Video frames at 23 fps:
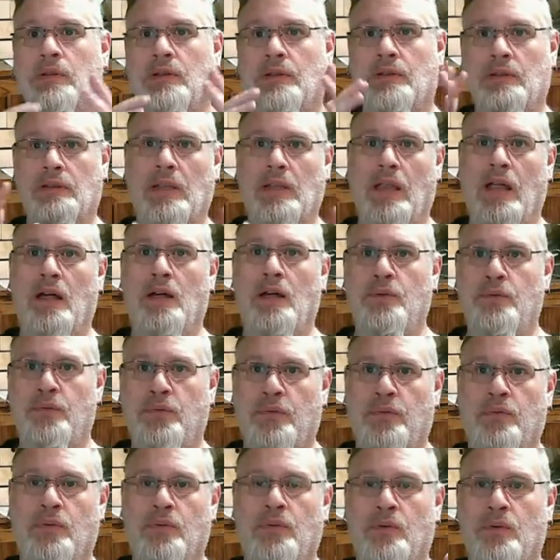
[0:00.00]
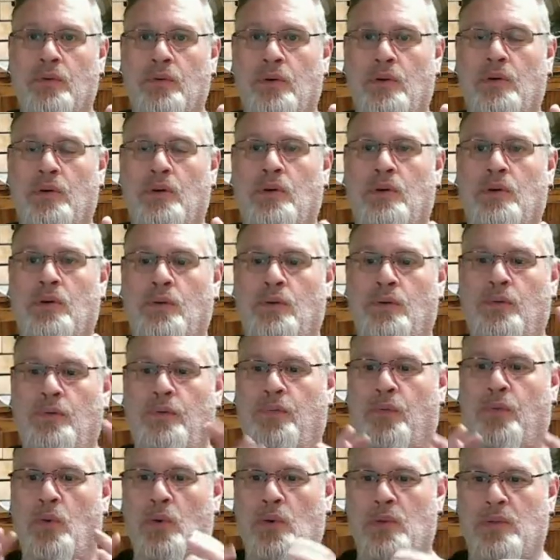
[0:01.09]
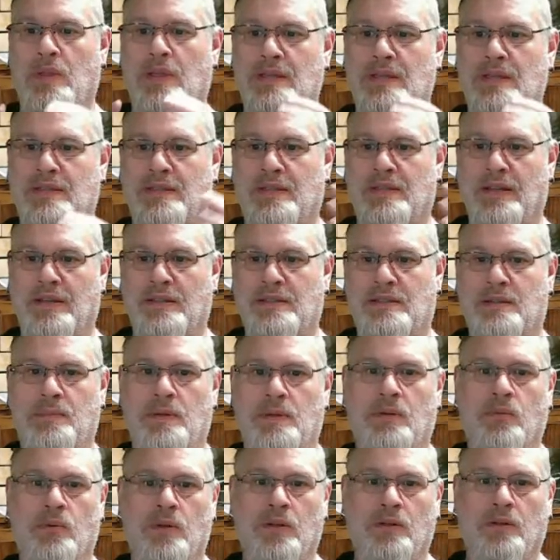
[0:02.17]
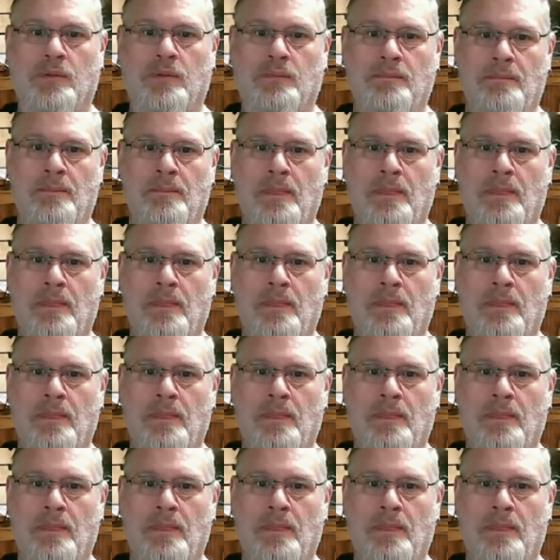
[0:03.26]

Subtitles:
love for these things to be real.